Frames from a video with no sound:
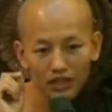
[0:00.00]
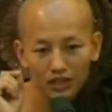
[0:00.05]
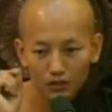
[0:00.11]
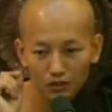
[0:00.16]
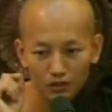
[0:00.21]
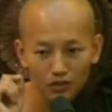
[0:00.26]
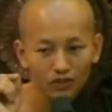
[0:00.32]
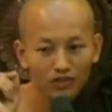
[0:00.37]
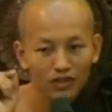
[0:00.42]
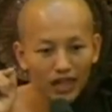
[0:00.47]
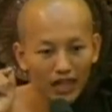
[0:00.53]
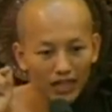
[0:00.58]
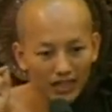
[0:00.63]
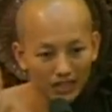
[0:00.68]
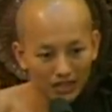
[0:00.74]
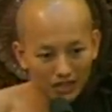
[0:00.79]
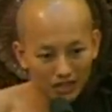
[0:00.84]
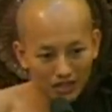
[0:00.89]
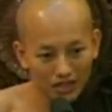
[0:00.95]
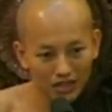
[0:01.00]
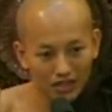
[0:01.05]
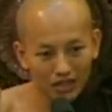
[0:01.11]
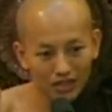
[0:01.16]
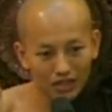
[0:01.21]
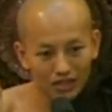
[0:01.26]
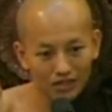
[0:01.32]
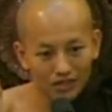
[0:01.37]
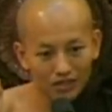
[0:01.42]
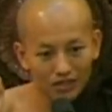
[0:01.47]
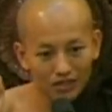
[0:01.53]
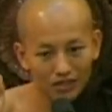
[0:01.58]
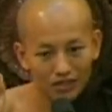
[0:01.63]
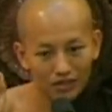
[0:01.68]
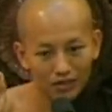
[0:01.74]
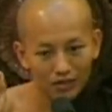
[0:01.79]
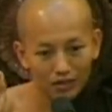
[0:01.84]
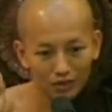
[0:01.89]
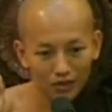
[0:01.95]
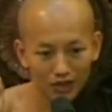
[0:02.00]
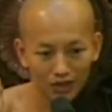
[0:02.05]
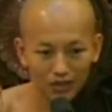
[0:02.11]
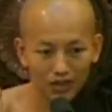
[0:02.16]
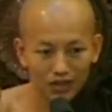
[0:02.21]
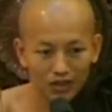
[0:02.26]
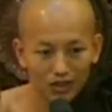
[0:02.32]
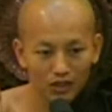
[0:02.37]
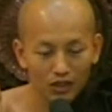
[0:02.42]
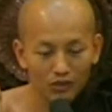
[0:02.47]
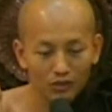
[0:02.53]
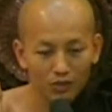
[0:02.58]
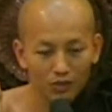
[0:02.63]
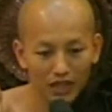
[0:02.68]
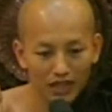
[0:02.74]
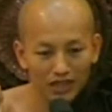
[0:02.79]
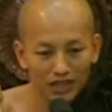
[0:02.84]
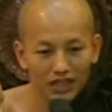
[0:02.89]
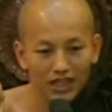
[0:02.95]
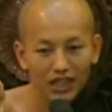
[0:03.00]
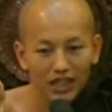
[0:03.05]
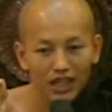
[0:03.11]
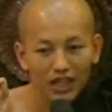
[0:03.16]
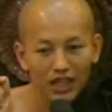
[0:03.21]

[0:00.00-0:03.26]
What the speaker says: you don't like these wandering thought. But